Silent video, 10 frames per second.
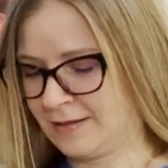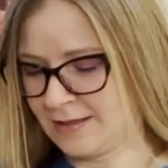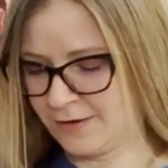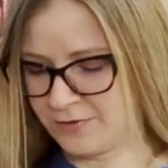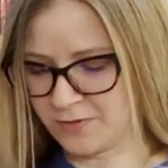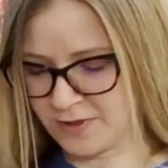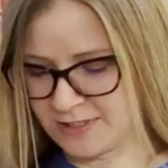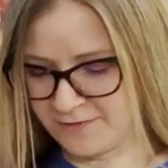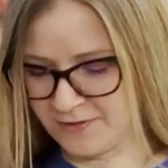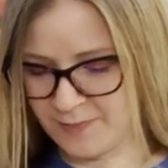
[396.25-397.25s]
That was
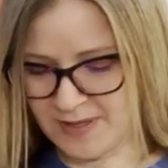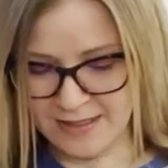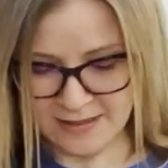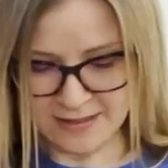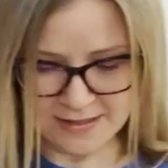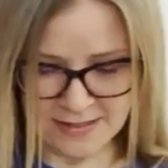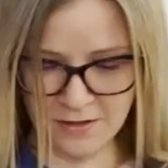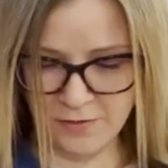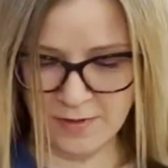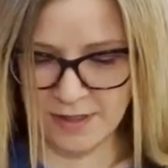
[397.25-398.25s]
relatively painless.
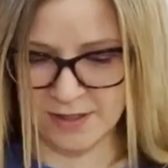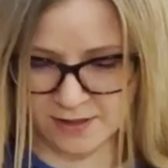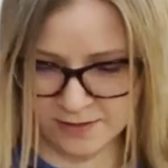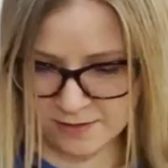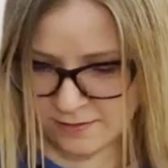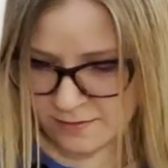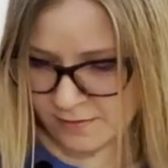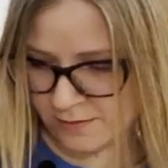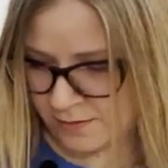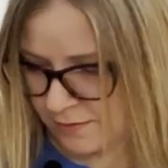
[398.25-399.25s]
Oh, I gotta
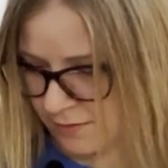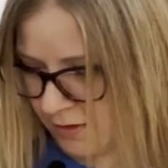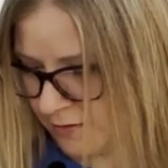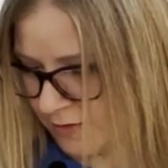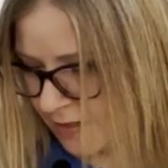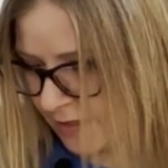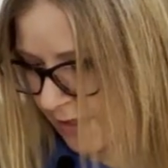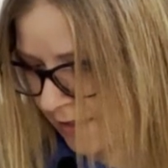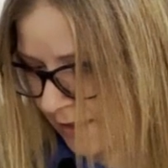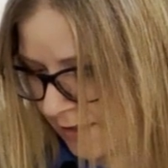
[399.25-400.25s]
do the
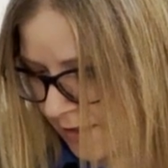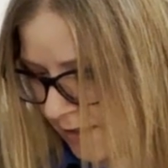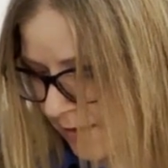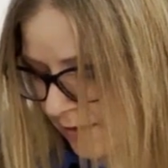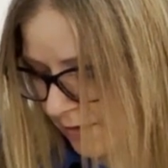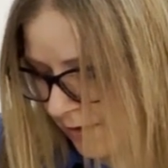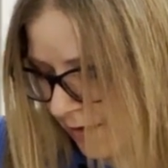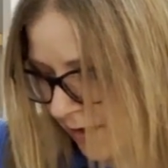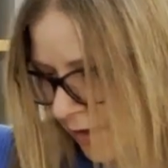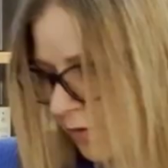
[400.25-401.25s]
sides here, I
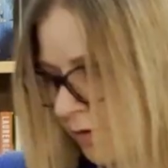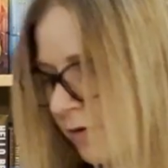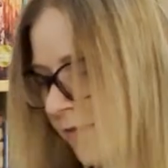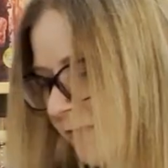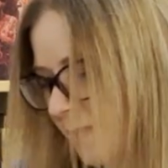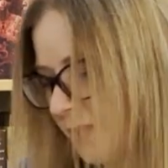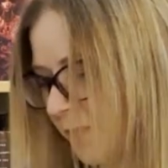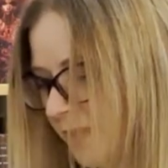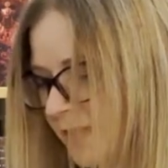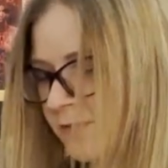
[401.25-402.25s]
think. Oh no, it flips
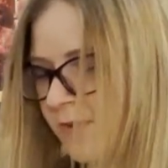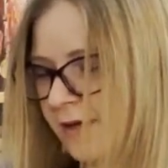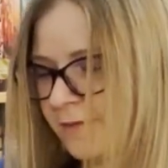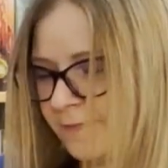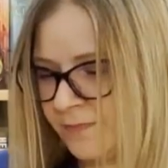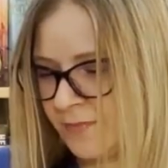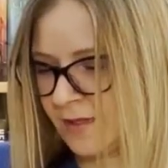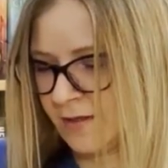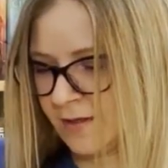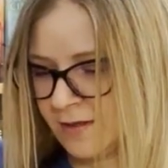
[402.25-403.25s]
open this way.
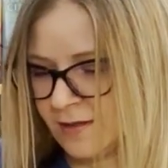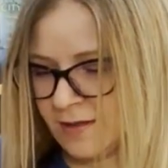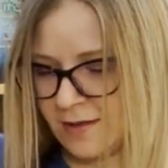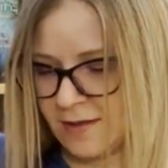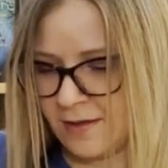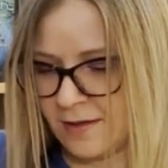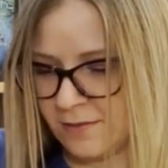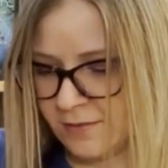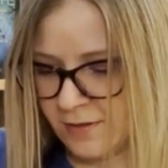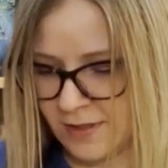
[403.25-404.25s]

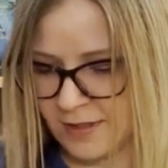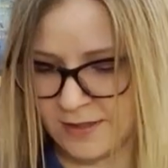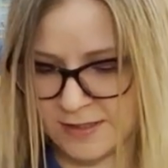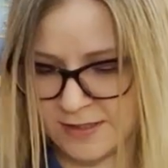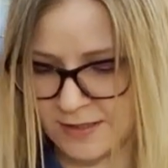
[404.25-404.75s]
All right.